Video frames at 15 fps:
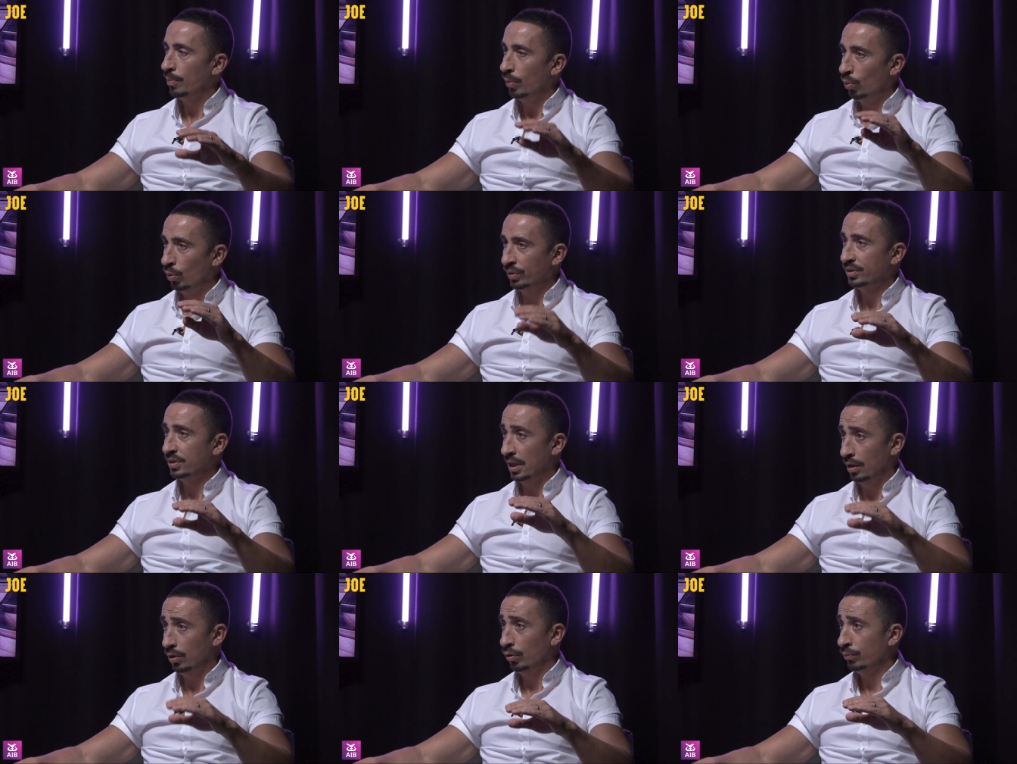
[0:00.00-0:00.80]
But once
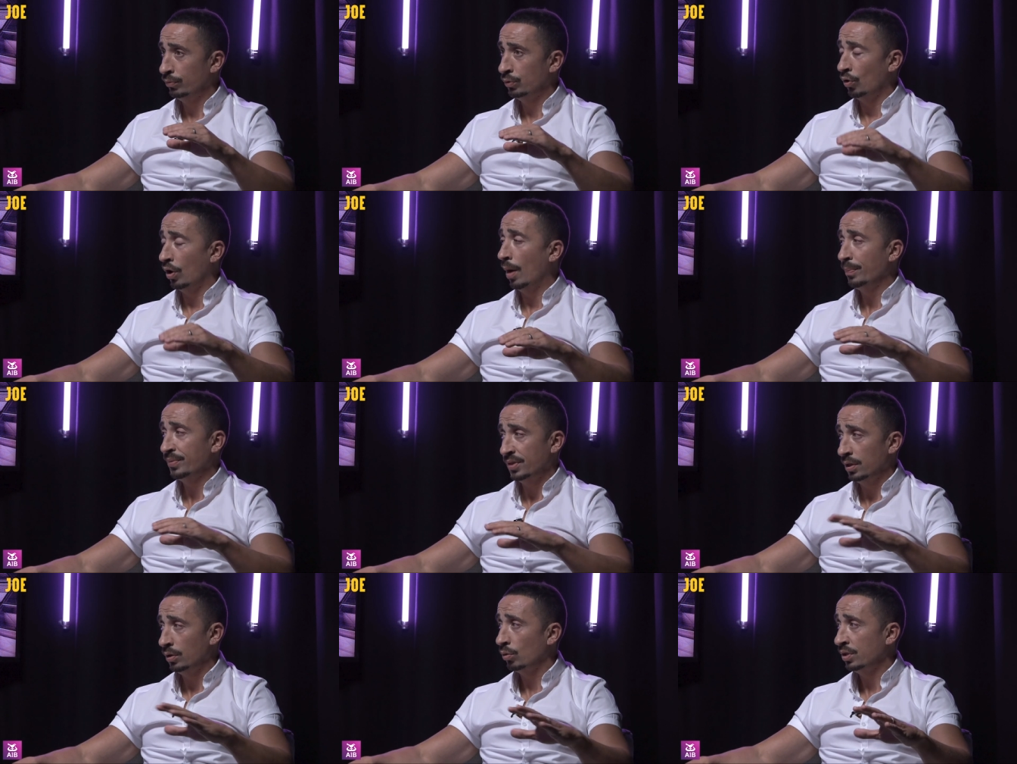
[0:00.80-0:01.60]
that love drops,
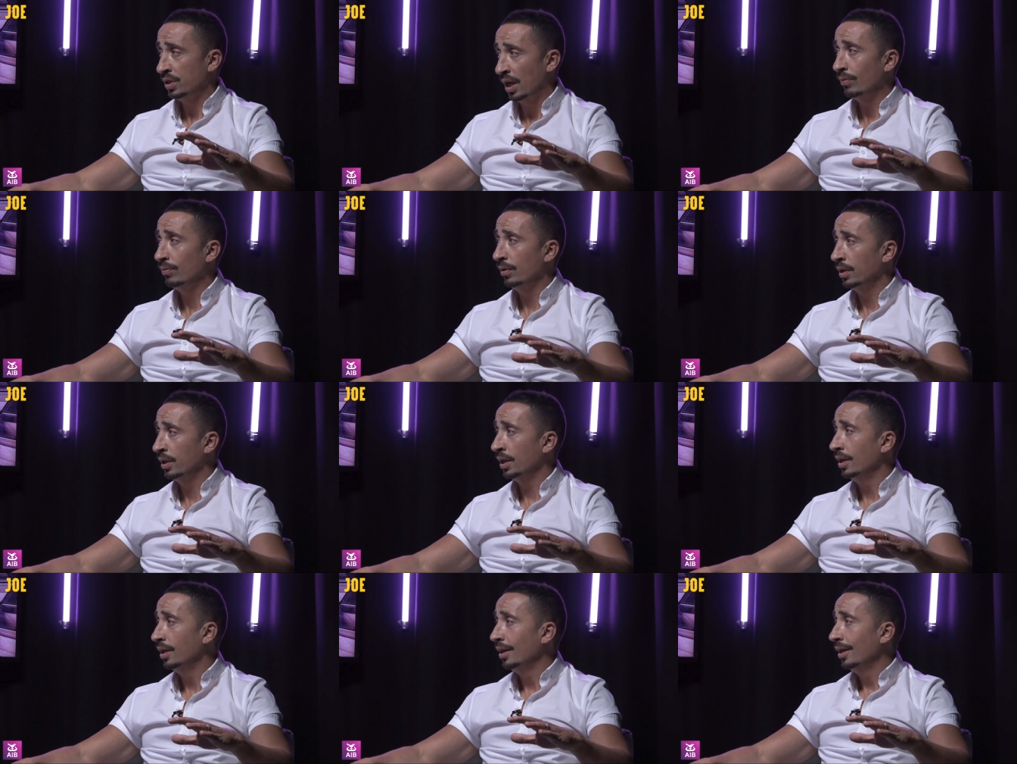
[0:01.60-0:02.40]
then you're
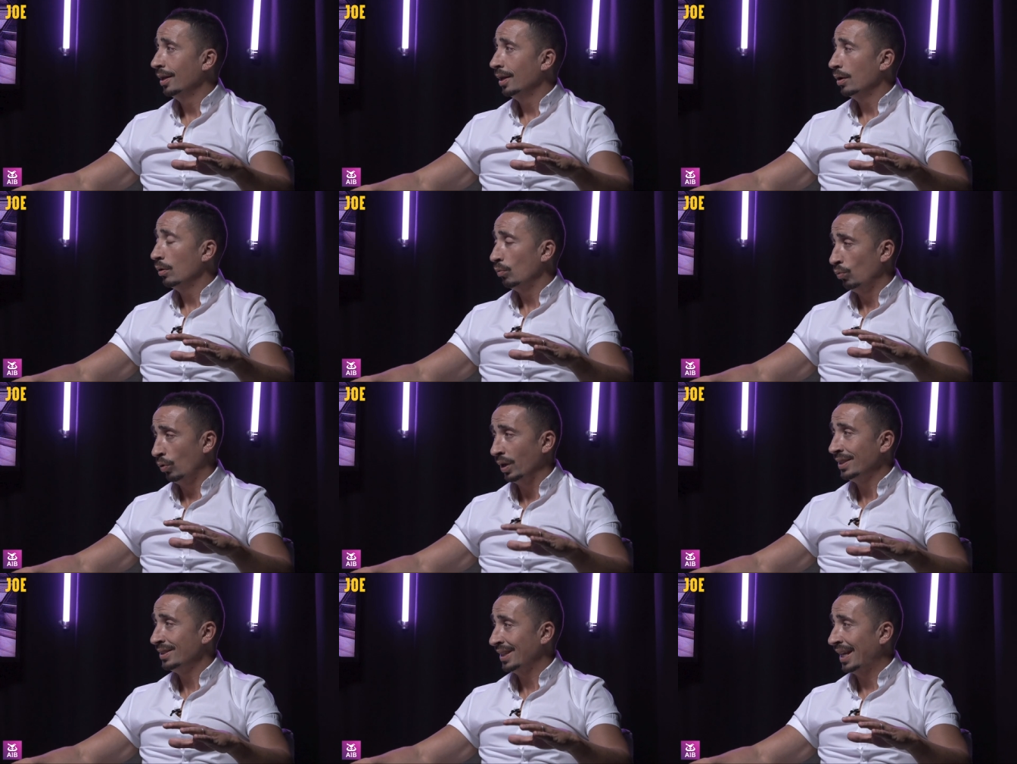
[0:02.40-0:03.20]
definitely
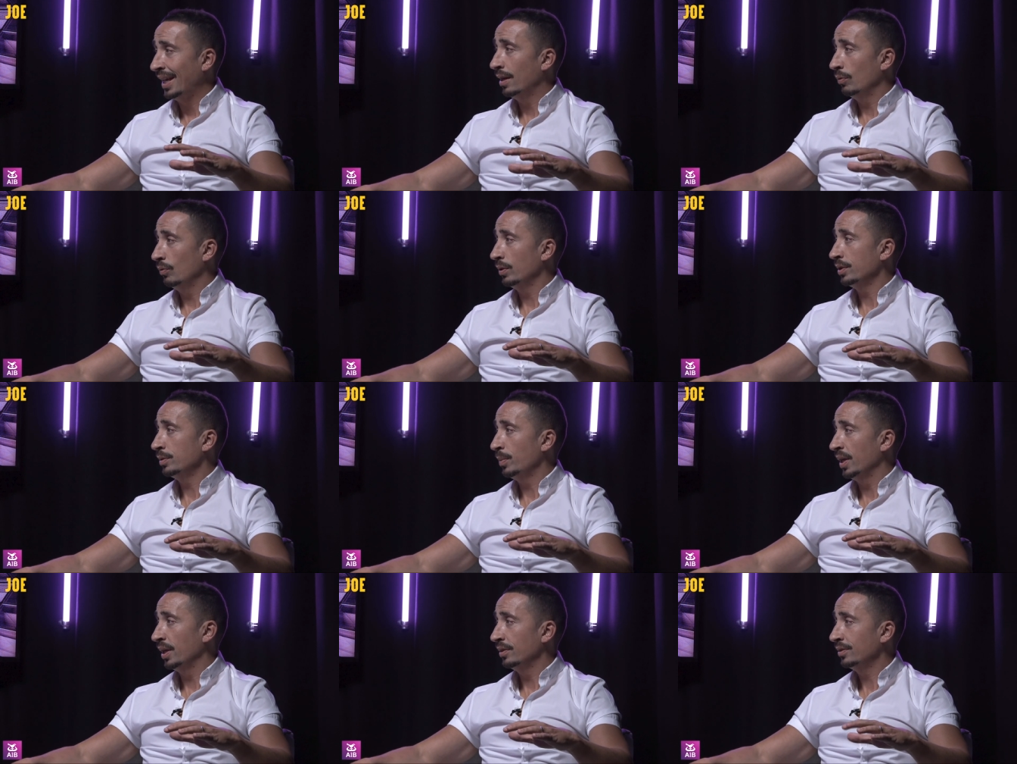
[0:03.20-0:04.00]
right to get out of the
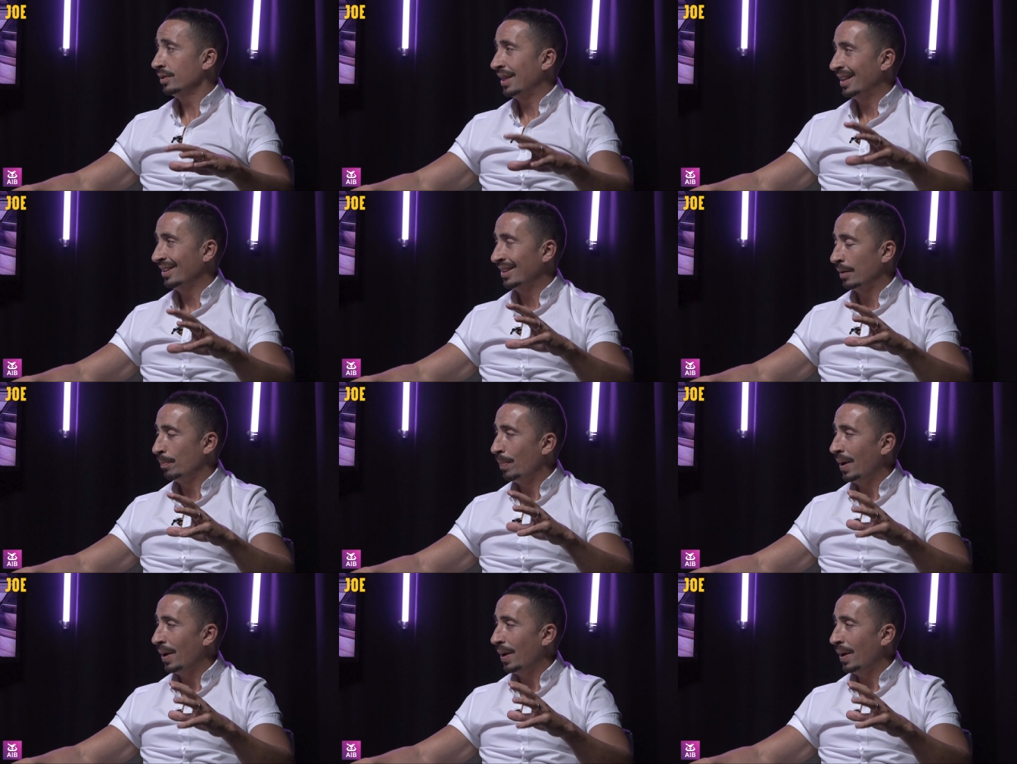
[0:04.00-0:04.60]
space. That passion.